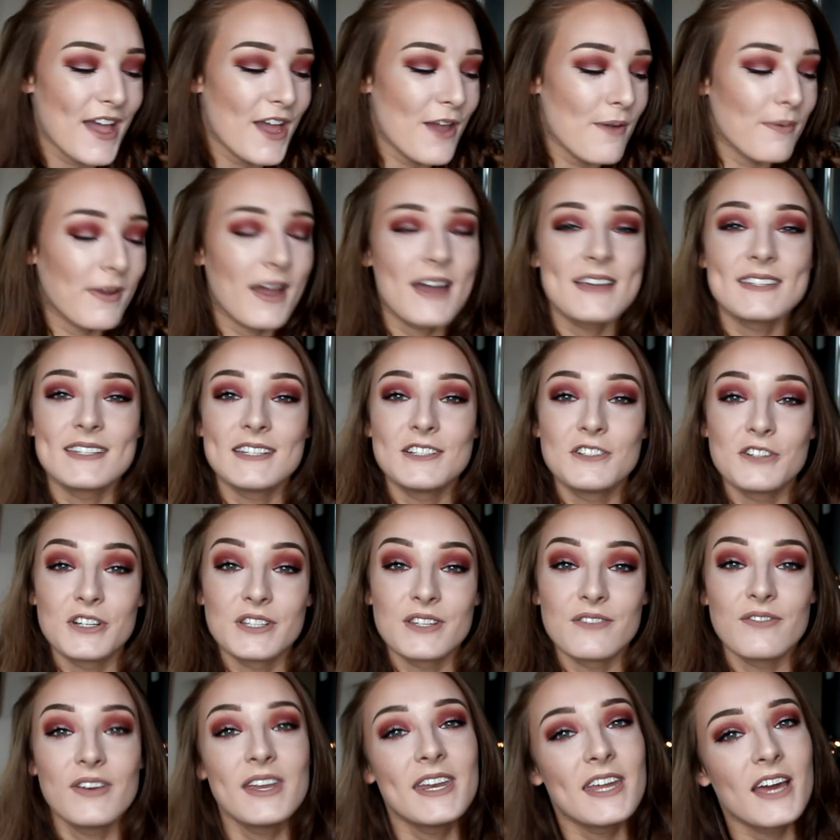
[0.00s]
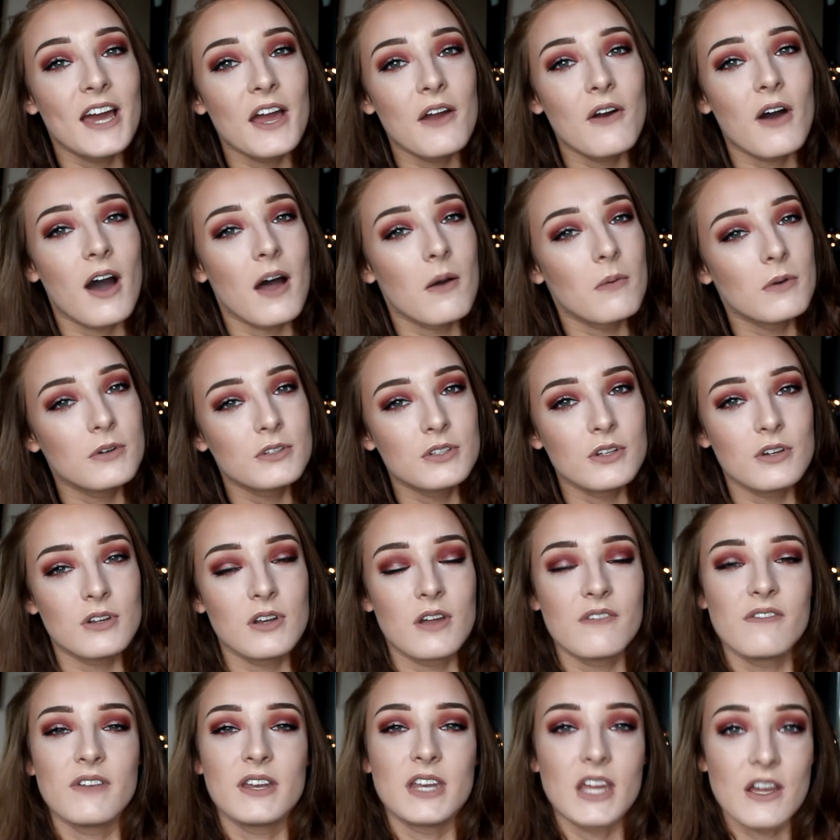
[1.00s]
Hope you guys enjoyed the video. I will do
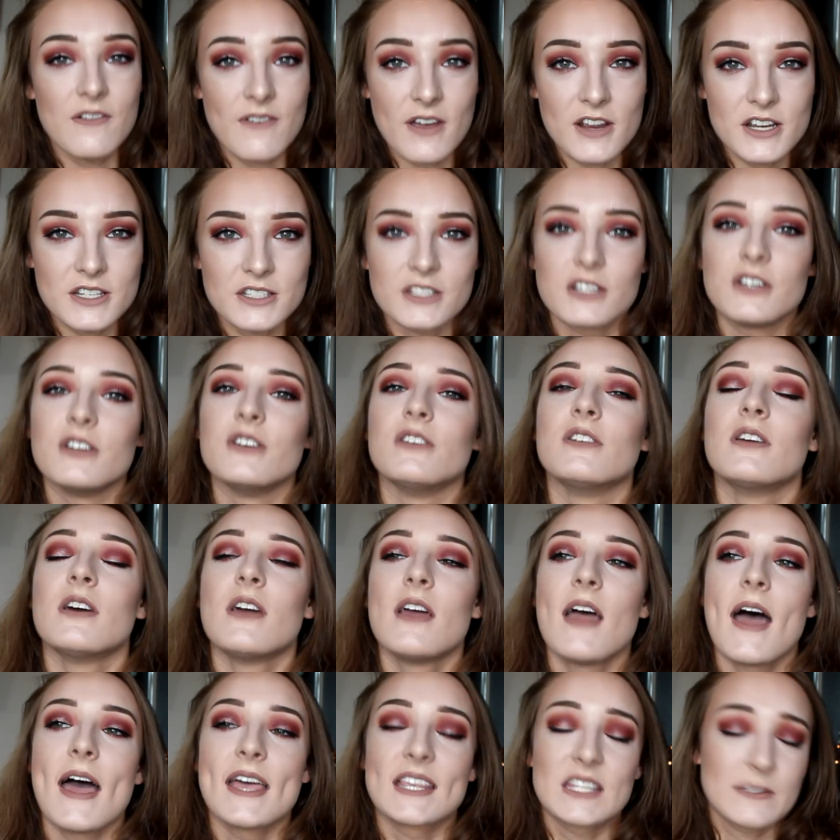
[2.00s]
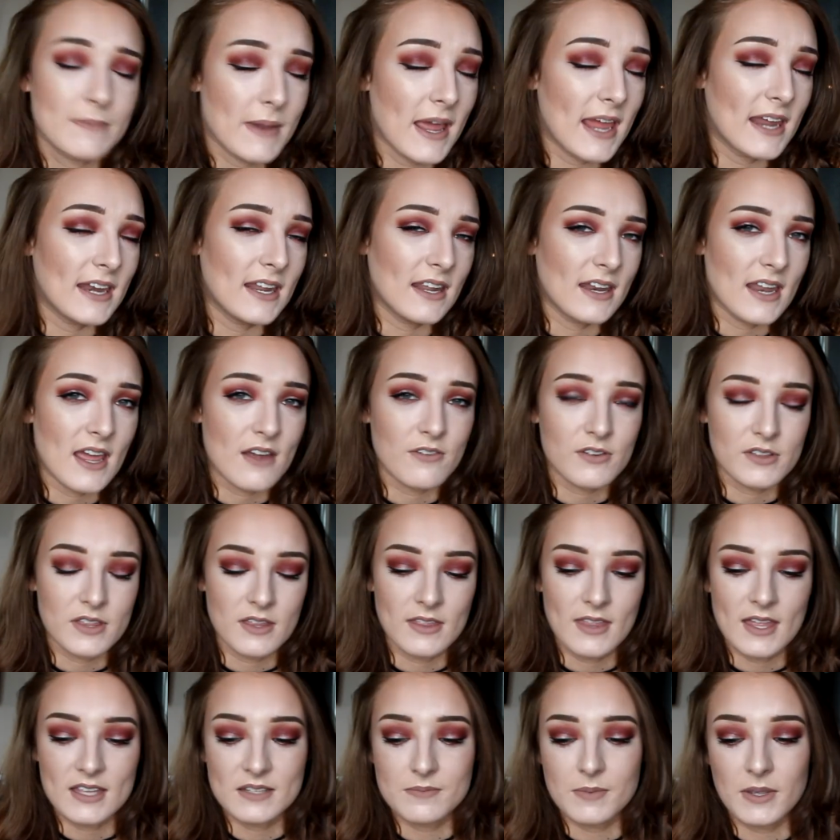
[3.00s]
another video very soon explaining
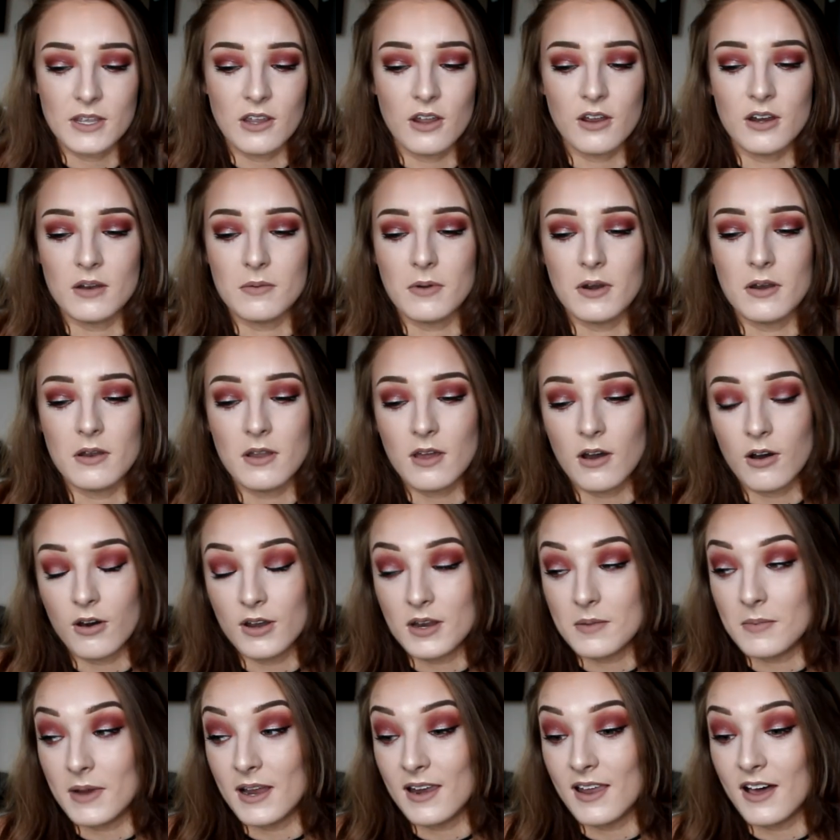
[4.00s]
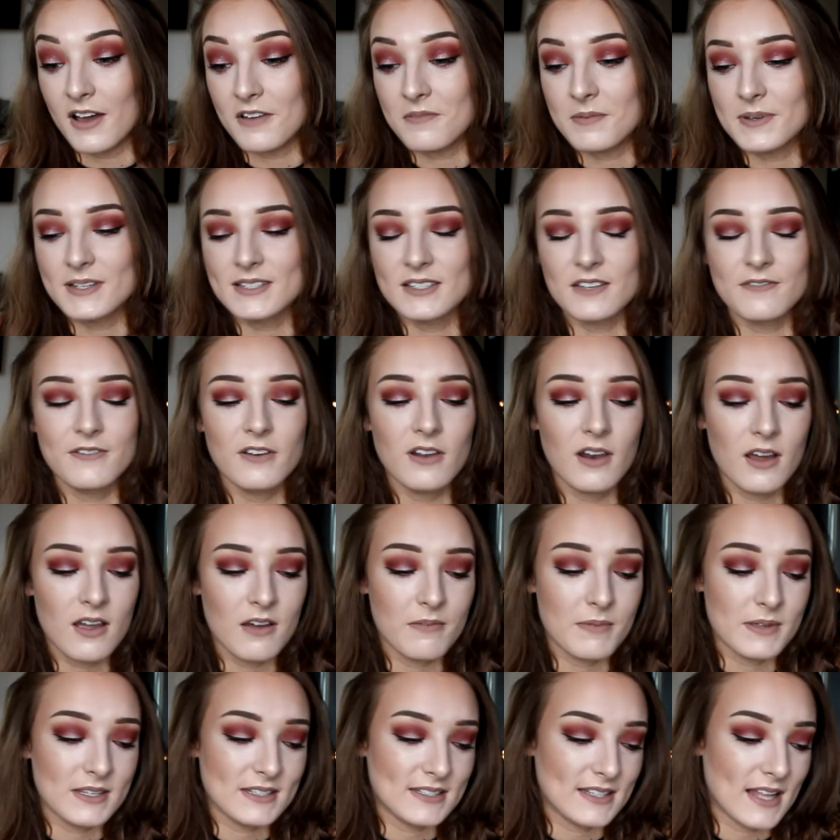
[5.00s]
everything that's been going on in my life, because I feel
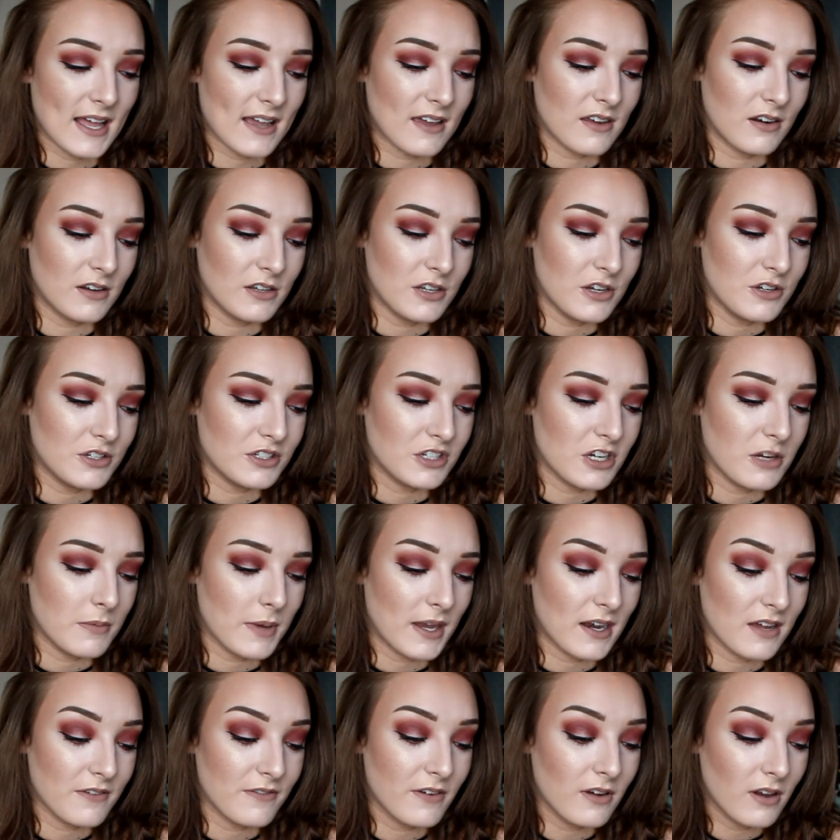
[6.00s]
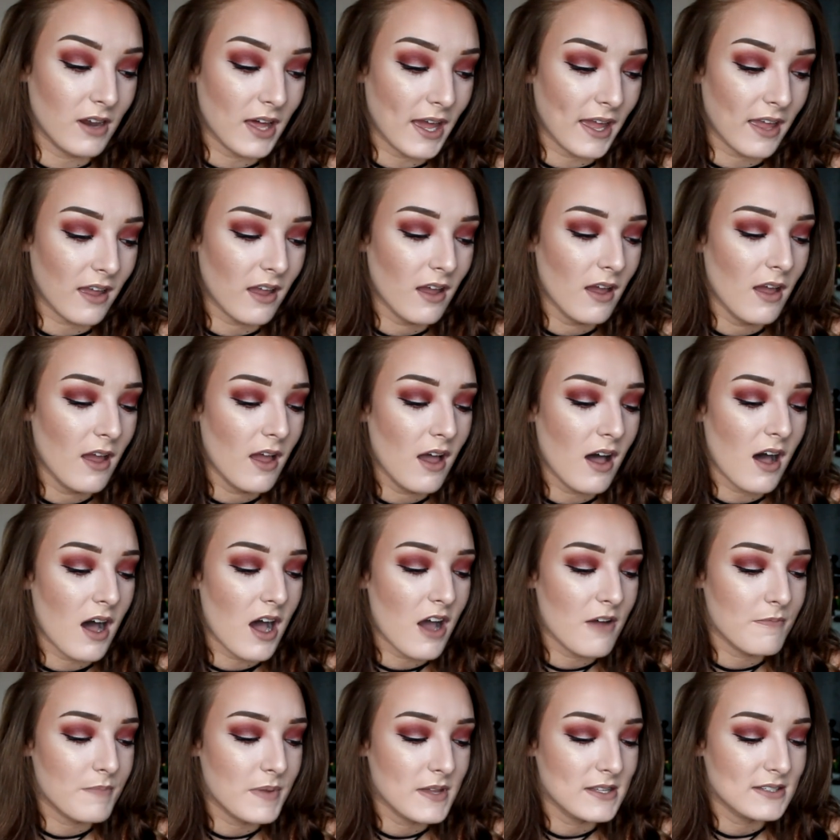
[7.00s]
like I've been slacking on YouTube, and I feel like
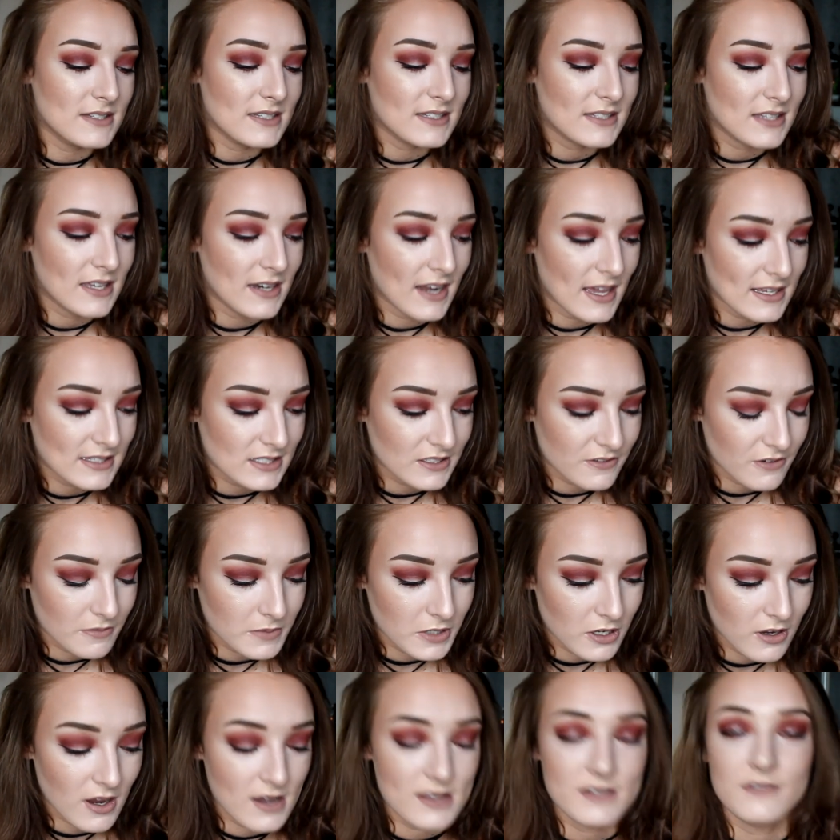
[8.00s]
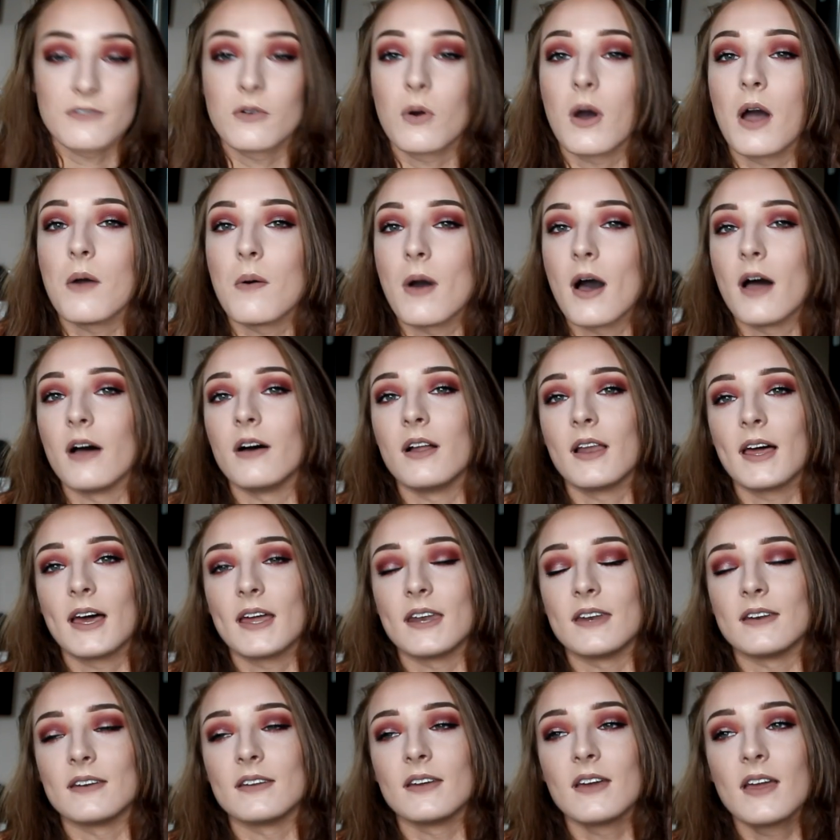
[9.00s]
I've been disconnected from you guys for quite a while,
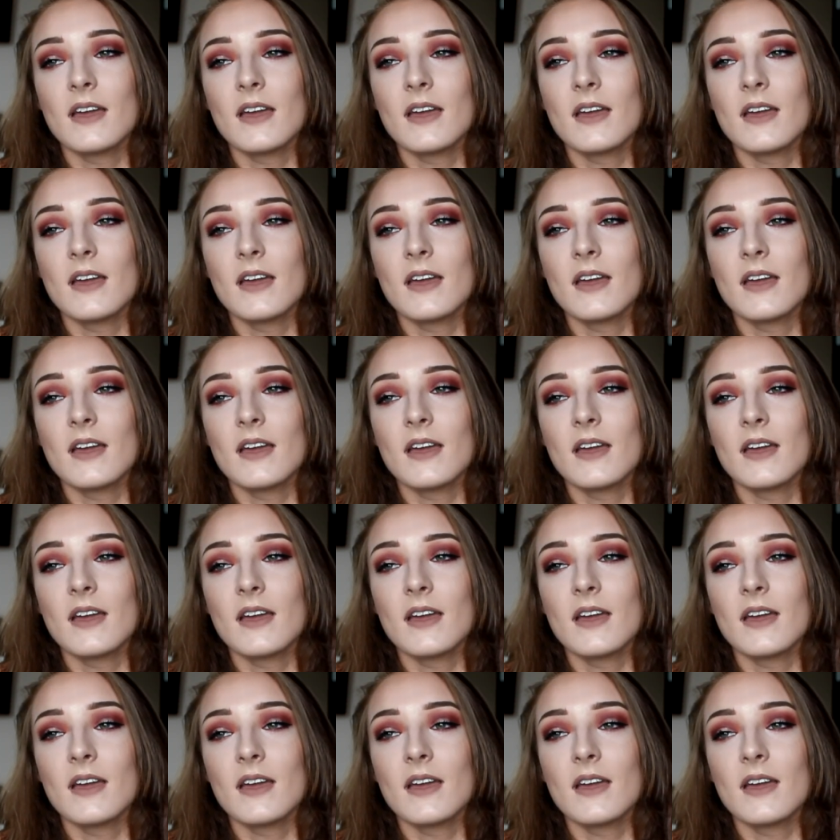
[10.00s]
and